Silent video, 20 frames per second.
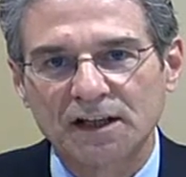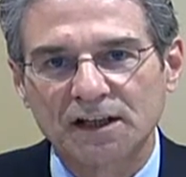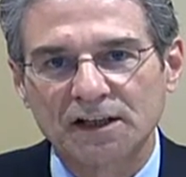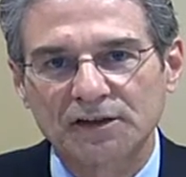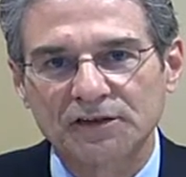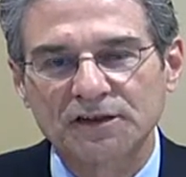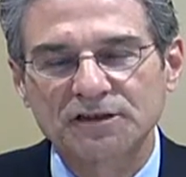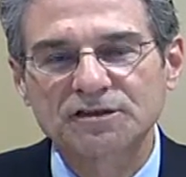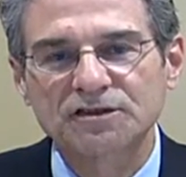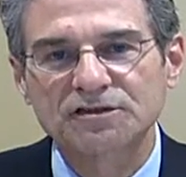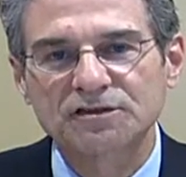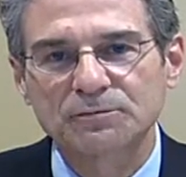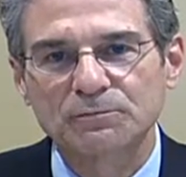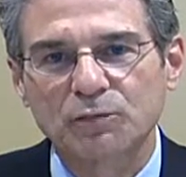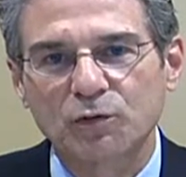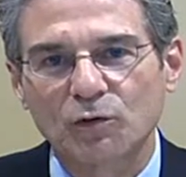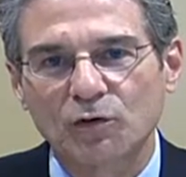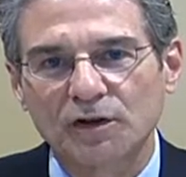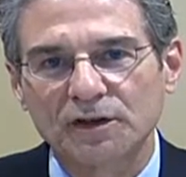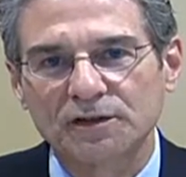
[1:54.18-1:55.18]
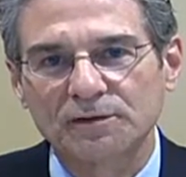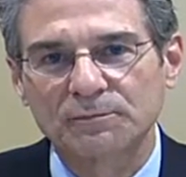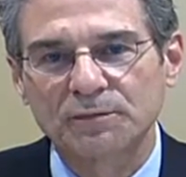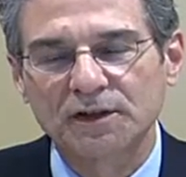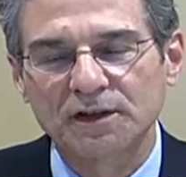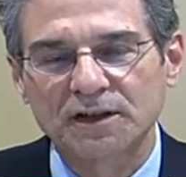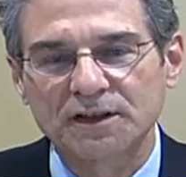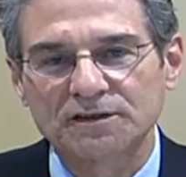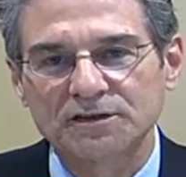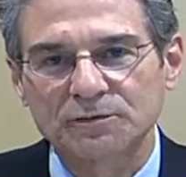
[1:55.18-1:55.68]
This is important
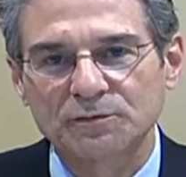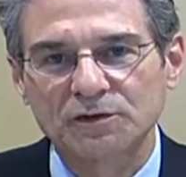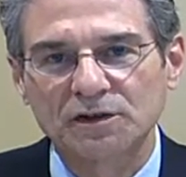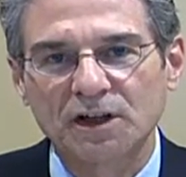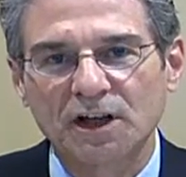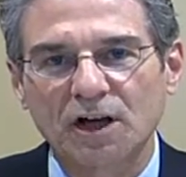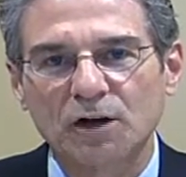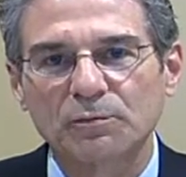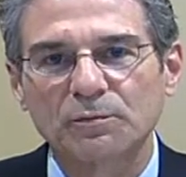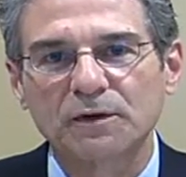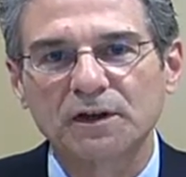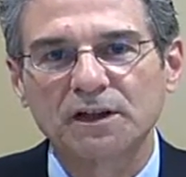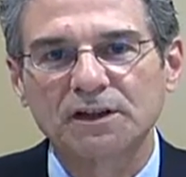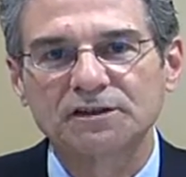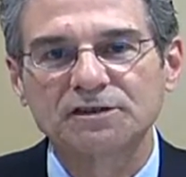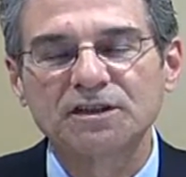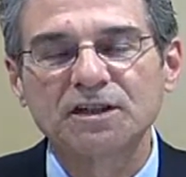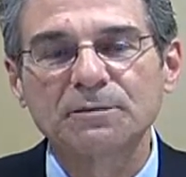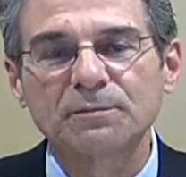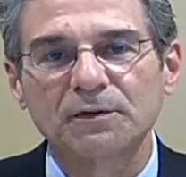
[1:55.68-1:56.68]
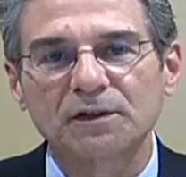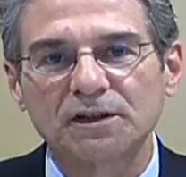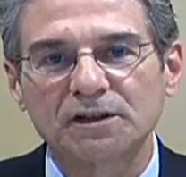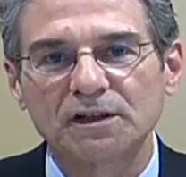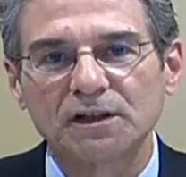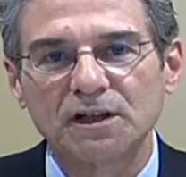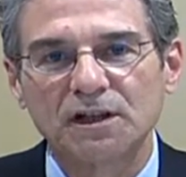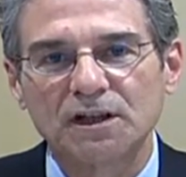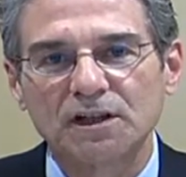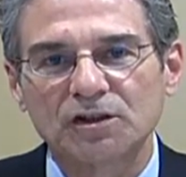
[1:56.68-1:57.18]
because it will help deepen
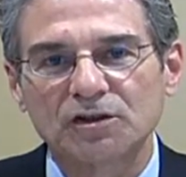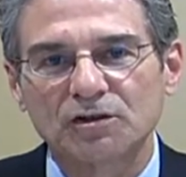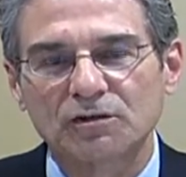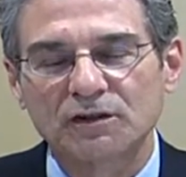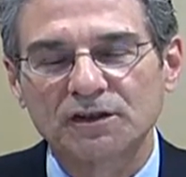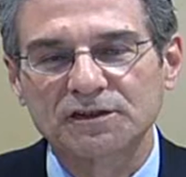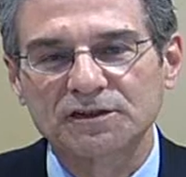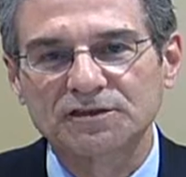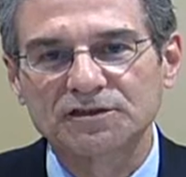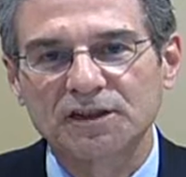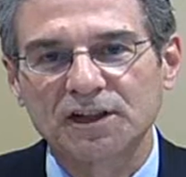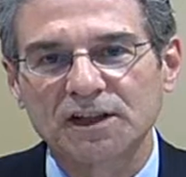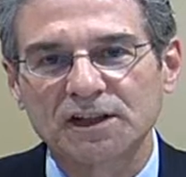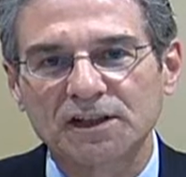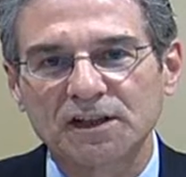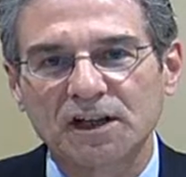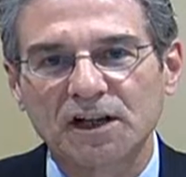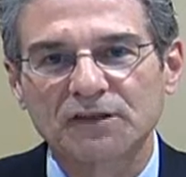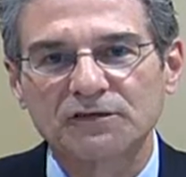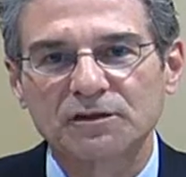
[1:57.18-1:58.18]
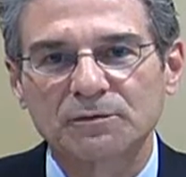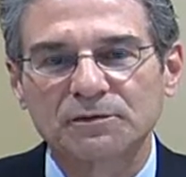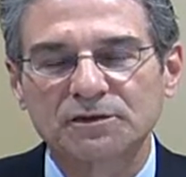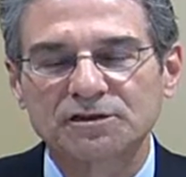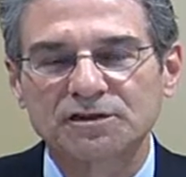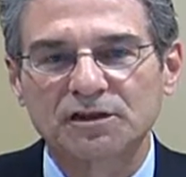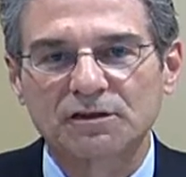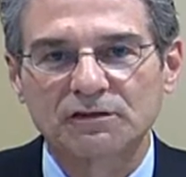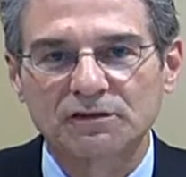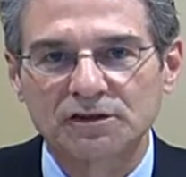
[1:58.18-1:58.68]
your understanding of the
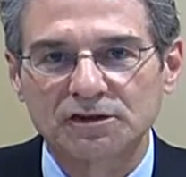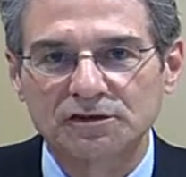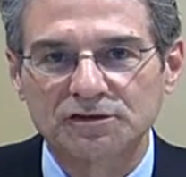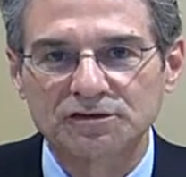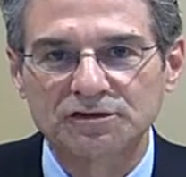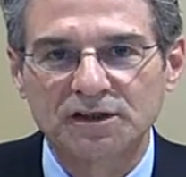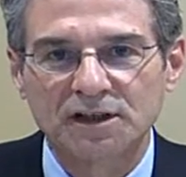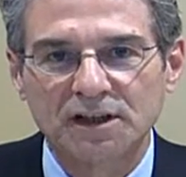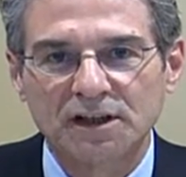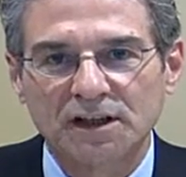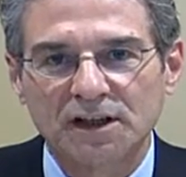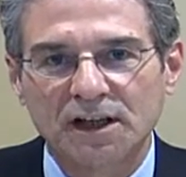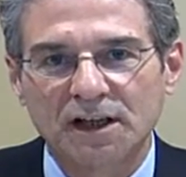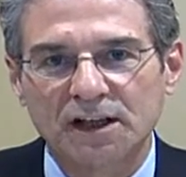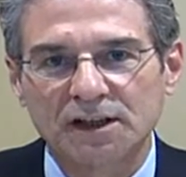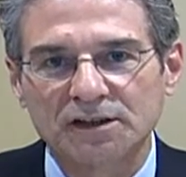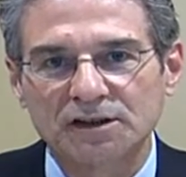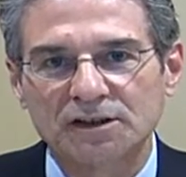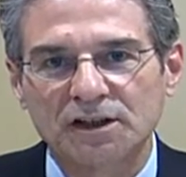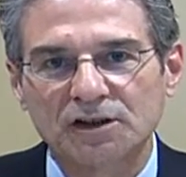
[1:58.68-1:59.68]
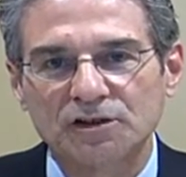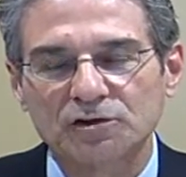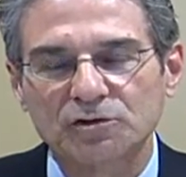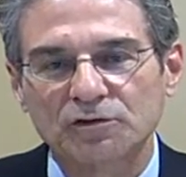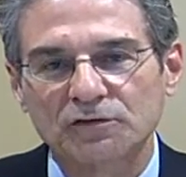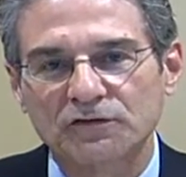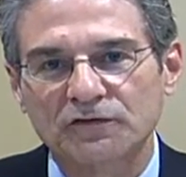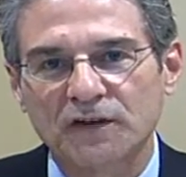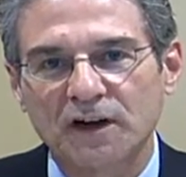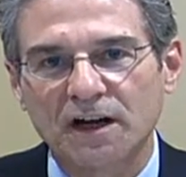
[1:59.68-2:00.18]
materials, and
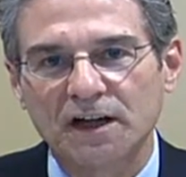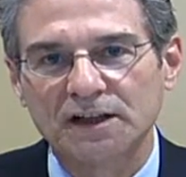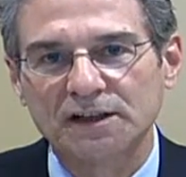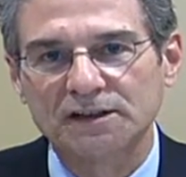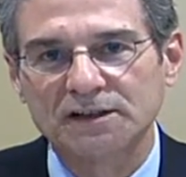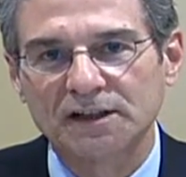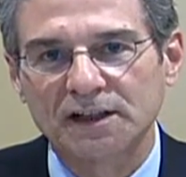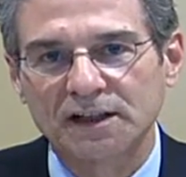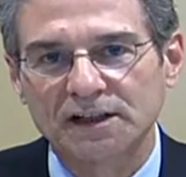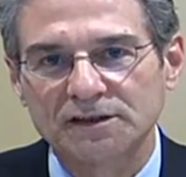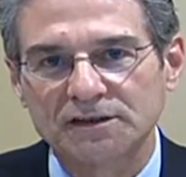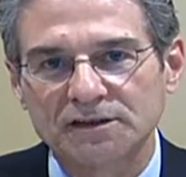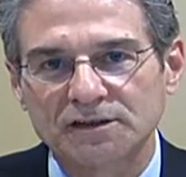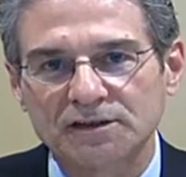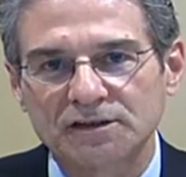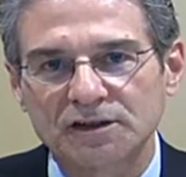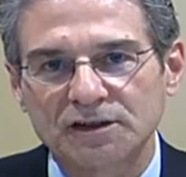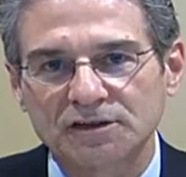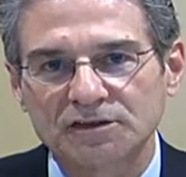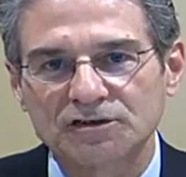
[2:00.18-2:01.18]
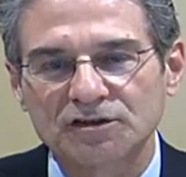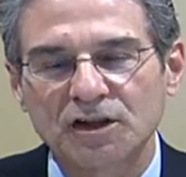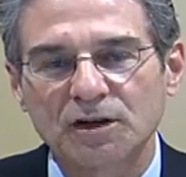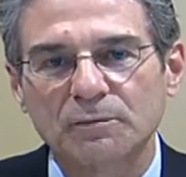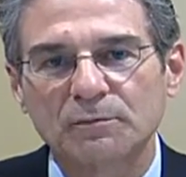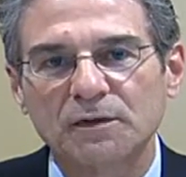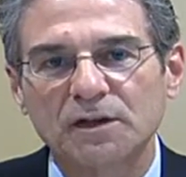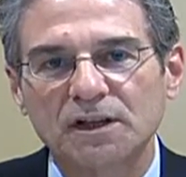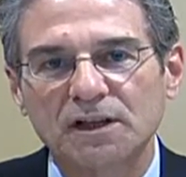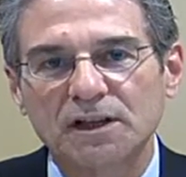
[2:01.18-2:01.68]
you'll find that
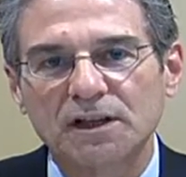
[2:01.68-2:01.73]
some